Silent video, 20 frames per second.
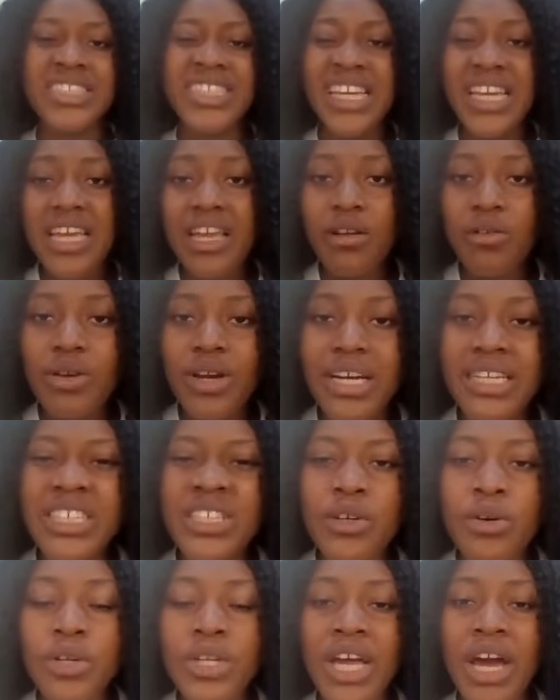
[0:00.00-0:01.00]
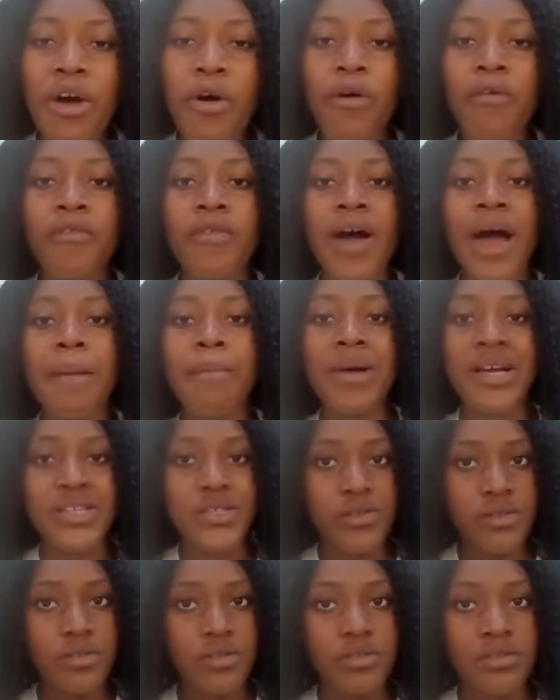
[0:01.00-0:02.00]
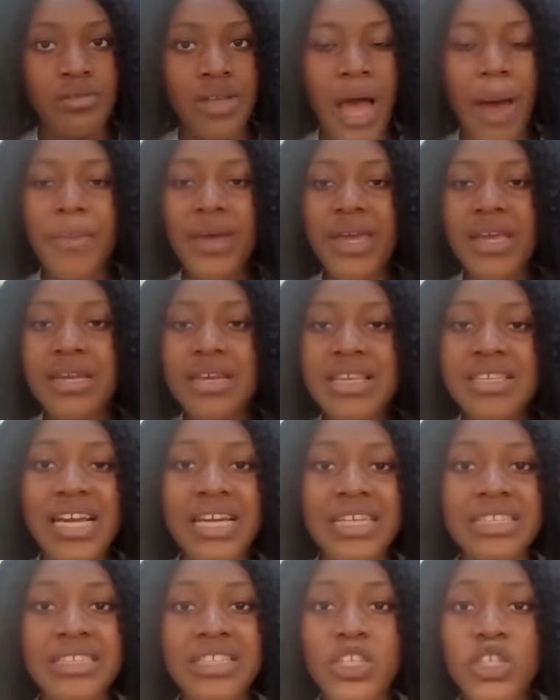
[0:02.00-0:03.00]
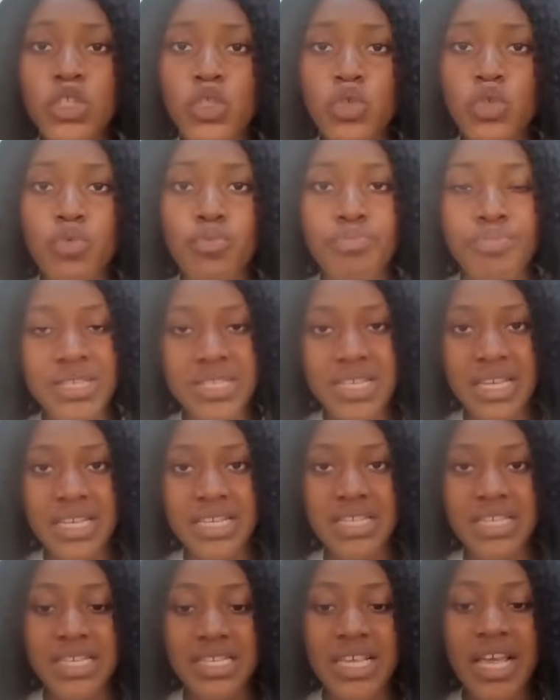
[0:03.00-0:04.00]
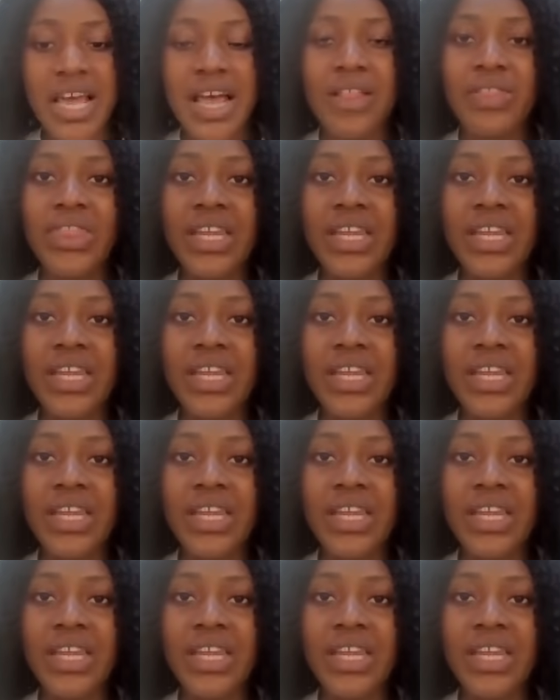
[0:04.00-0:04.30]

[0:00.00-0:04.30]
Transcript: Take a look at the owner of Amazon. I mean, these are digital businesses.